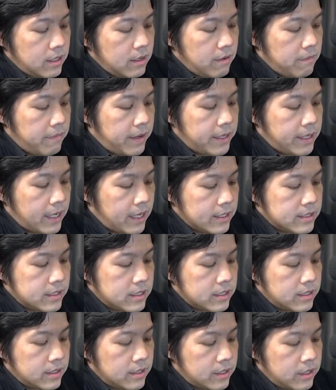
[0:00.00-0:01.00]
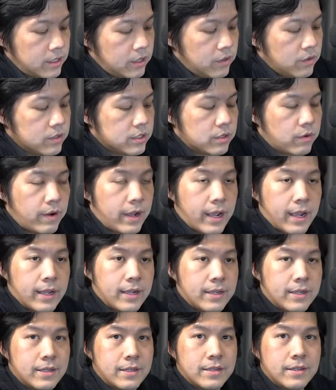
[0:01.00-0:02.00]
minus 2 square,
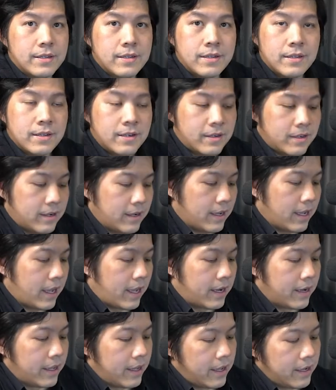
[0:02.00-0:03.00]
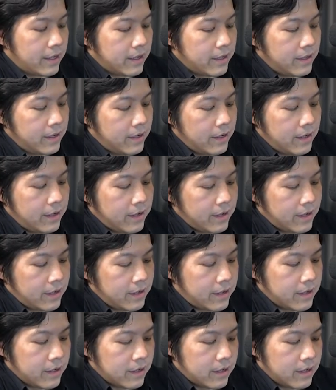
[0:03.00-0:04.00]
and then
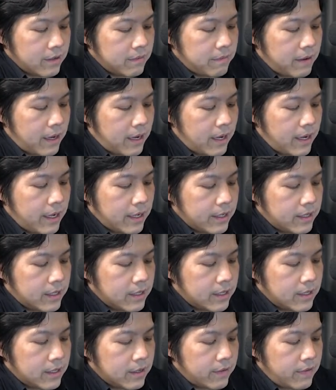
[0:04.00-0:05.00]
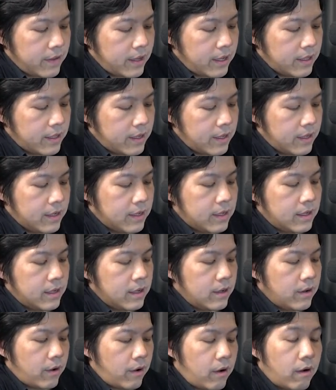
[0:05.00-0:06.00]
curve by curve theta
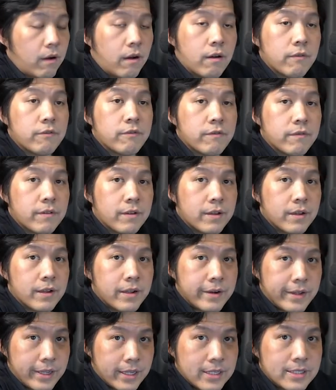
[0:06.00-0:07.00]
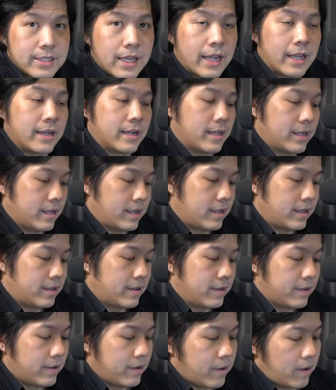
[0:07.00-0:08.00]
of the inside
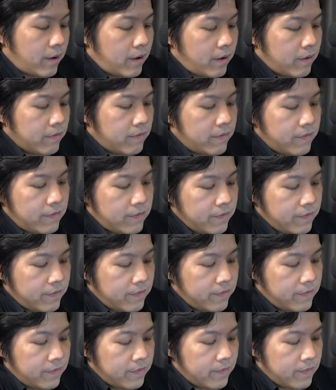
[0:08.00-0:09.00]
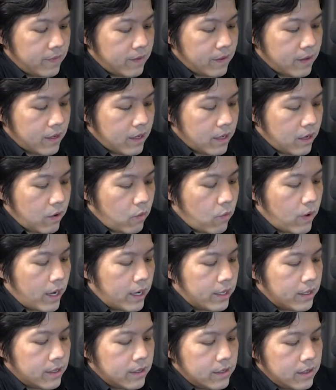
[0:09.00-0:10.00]
of
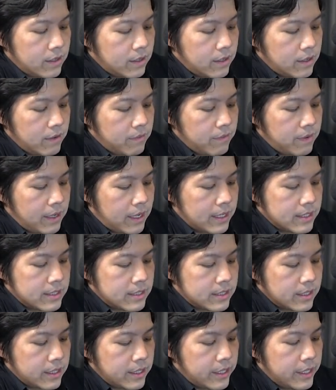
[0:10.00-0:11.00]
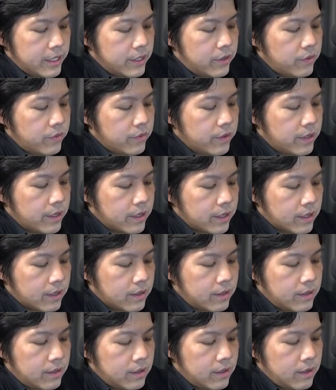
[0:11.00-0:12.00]
1 plus e to the
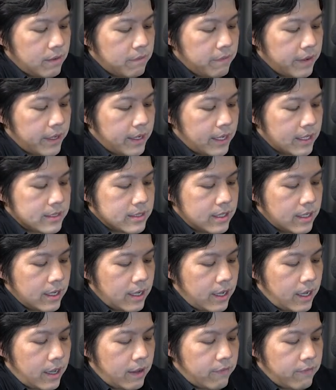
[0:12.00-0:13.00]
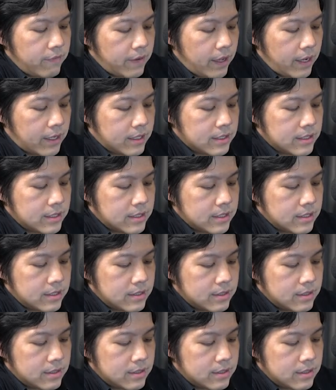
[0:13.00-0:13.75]
minus fx.